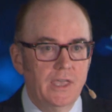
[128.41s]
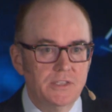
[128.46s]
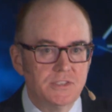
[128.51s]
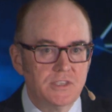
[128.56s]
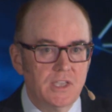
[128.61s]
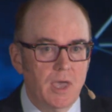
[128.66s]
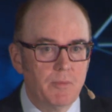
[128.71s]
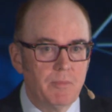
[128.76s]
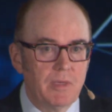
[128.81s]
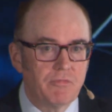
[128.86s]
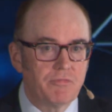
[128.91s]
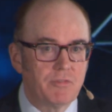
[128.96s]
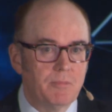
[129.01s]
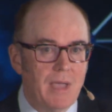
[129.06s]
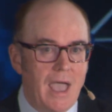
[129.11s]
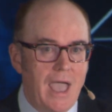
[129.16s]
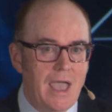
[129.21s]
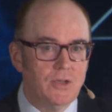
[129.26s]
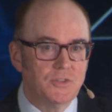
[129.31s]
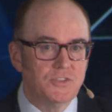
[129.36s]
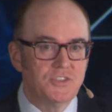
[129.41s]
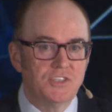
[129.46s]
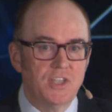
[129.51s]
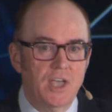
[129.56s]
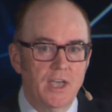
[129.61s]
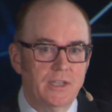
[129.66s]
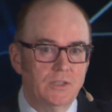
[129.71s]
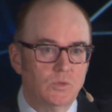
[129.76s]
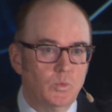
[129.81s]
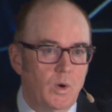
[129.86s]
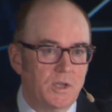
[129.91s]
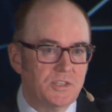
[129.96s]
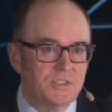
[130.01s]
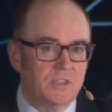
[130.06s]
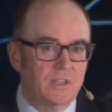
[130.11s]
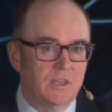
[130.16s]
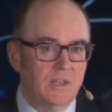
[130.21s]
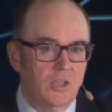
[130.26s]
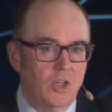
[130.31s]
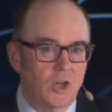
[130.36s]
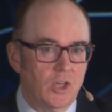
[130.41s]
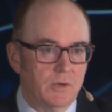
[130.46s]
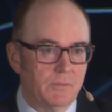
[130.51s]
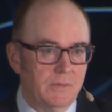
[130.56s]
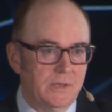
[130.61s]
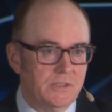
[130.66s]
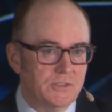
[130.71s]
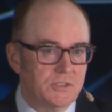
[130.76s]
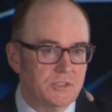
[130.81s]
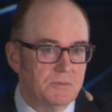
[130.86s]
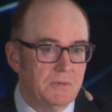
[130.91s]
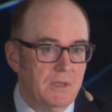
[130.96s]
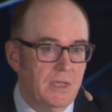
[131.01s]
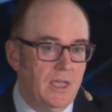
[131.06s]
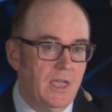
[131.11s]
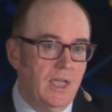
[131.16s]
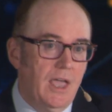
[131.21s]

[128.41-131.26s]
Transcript: is coming from outside Western economies.